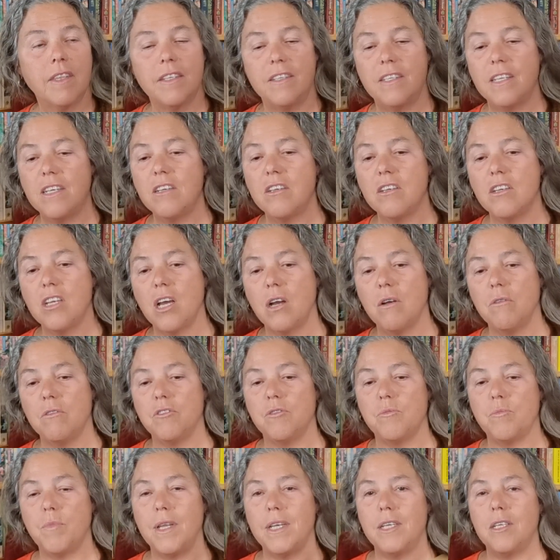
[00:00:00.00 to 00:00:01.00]
Didn't know it
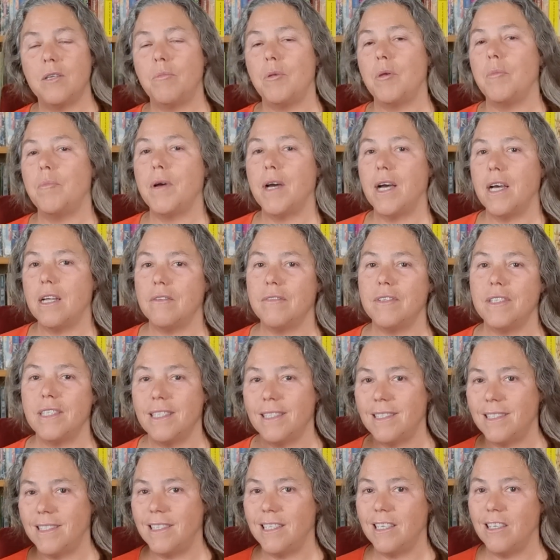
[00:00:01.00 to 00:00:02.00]
was meant to be part of a
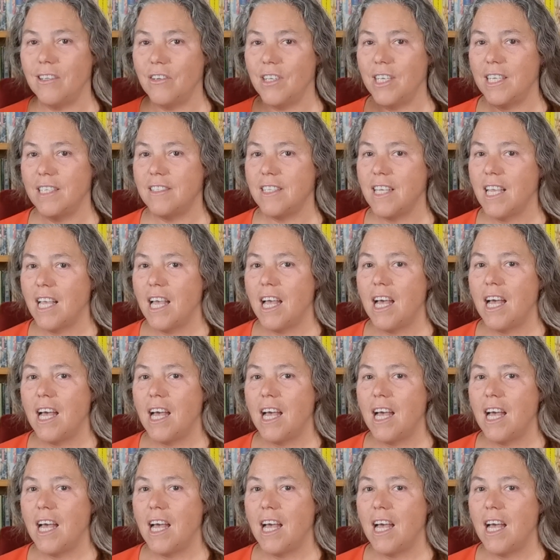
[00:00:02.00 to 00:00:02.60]
series.